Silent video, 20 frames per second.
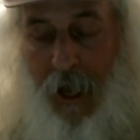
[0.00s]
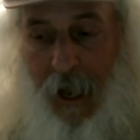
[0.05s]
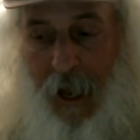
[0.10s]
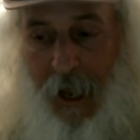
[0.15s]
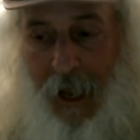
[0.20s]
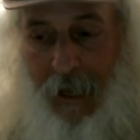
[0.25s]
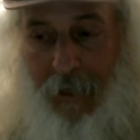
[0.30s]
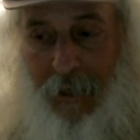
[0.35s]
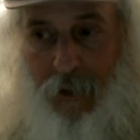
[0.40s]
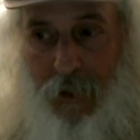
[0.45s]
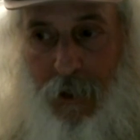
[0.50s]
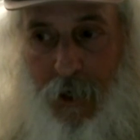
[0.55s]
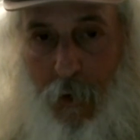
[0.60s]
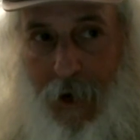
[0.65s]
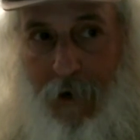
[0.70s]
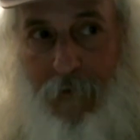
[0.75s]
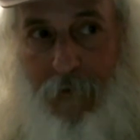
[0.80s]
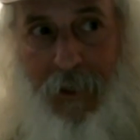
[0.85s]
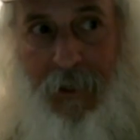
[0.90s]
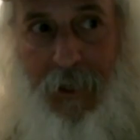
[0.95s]
and so
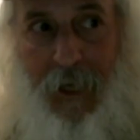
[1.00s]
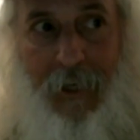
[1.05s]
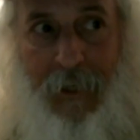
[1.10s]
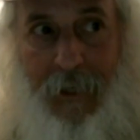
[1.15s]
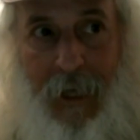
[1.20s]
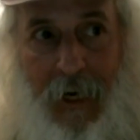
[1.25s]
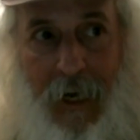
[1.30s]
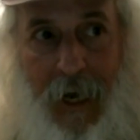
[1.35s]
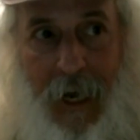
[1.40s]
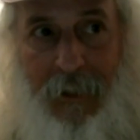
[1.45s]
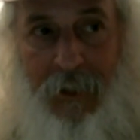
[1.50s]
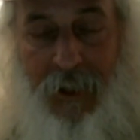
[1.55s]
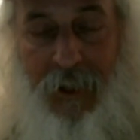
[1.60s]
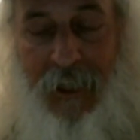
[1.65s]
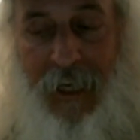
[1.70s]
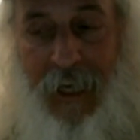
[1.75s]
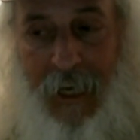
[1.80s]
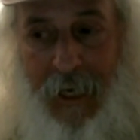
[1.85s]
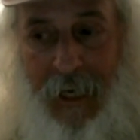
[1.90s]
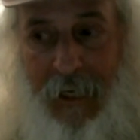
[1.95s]
everything that i
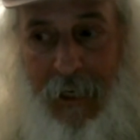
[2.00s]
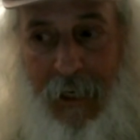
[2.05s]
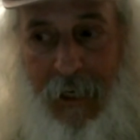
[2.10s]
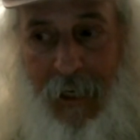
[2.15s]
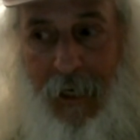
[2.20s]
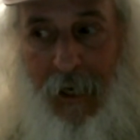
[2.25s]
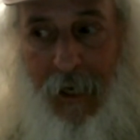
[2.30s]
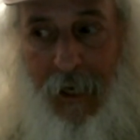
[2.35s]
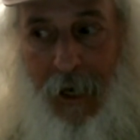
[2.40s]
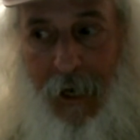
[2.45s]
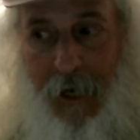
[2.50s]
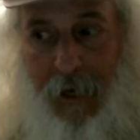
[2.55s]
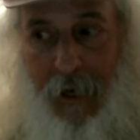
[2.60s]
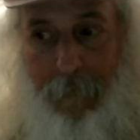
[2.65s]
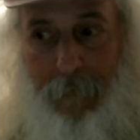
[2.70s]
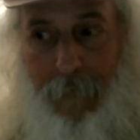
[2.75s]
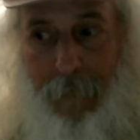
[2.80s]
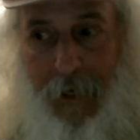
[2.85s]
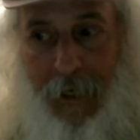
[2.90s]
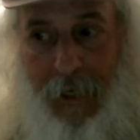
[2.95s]
see um,
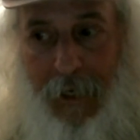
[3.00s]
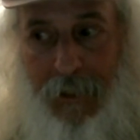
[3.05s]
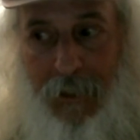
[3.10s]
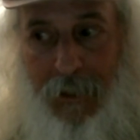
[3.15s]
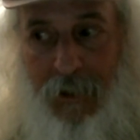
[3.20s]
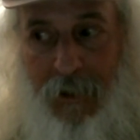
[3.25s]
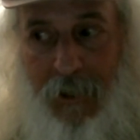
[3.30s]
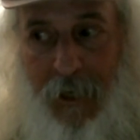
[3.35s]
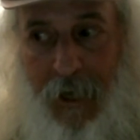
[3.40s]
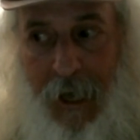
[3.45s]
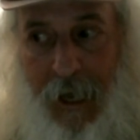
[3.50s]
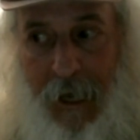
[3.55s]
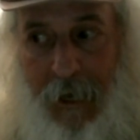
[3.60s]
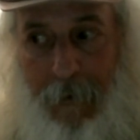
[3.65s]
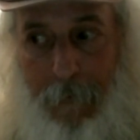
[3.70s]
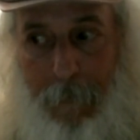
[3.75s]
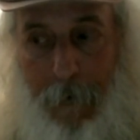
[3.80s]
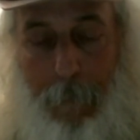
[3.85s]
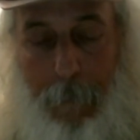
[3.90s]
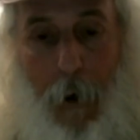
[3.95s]
is a,
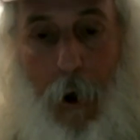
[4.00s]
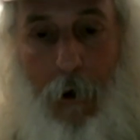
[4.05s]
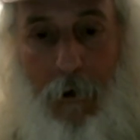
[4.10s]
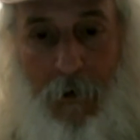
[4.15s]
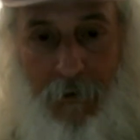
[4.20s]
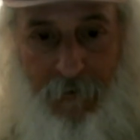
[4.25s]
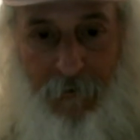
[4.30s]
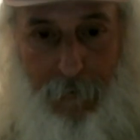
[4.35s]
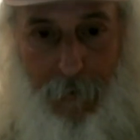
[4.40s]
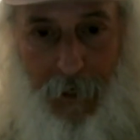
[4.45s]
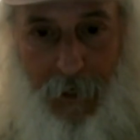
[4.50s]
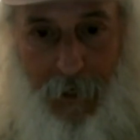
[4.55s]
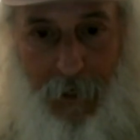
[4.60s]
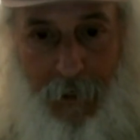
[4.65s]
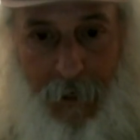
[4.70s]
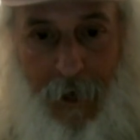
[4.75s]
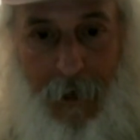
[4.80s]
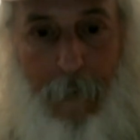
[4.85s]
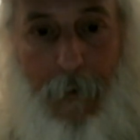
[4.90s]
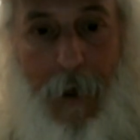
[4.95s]
part of me,
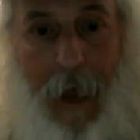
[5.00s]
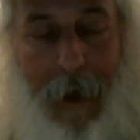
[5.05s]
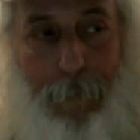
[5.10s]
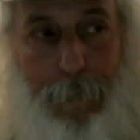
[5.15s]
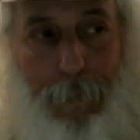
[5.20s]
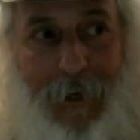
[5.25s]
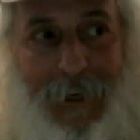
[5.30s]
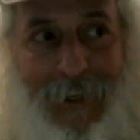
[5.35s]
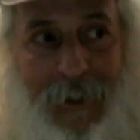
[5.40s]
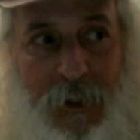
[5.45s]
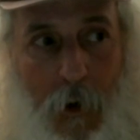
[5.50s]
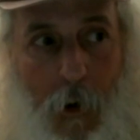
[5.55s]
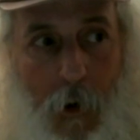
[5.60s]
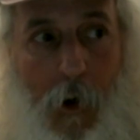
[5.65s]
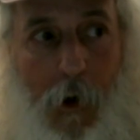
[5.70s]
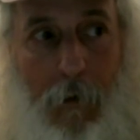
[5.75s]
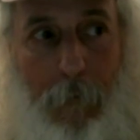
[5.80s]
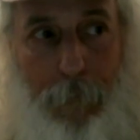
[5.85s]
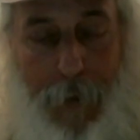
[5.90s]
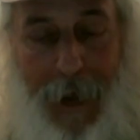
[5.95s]
eh, but it's
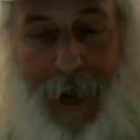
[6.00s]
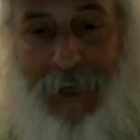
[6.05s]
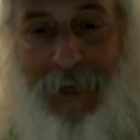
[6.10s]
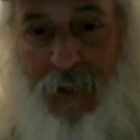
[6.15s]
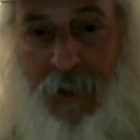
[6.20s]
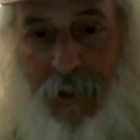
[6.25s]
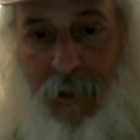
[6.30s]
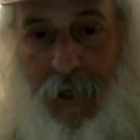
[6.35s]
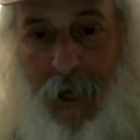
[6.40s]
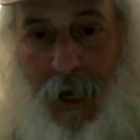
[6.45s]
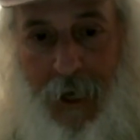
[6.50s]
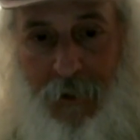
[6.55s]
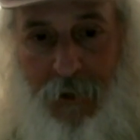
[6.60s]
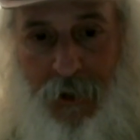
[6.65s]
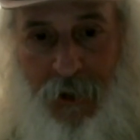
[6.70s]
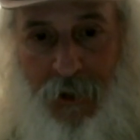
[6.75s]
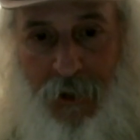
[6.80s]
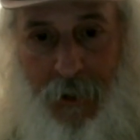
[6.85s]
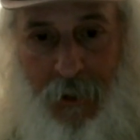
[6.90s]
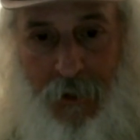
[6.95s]
all based in
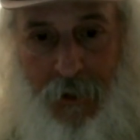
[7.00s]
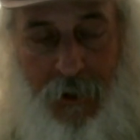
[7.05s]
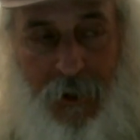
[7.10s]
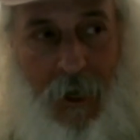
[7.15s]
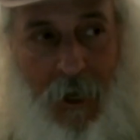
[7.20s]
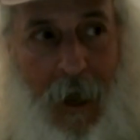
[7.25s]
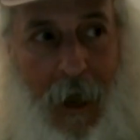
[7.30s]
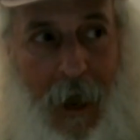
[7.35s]
consciousness.